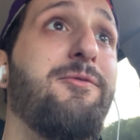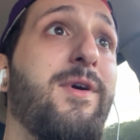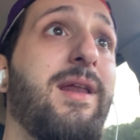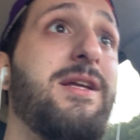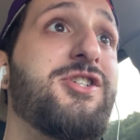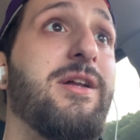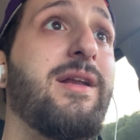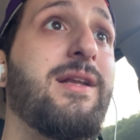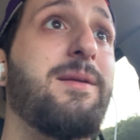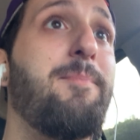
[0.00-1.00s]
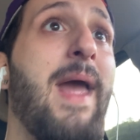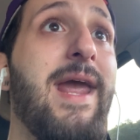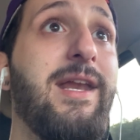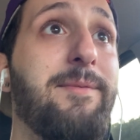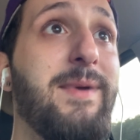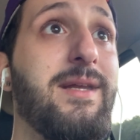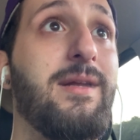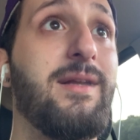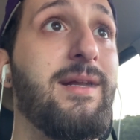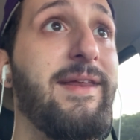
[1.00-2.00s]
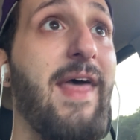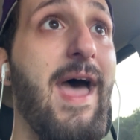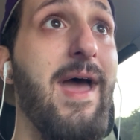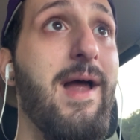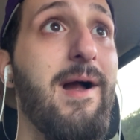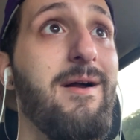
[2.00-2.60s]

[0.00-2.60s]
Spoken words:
really just pained me to see that,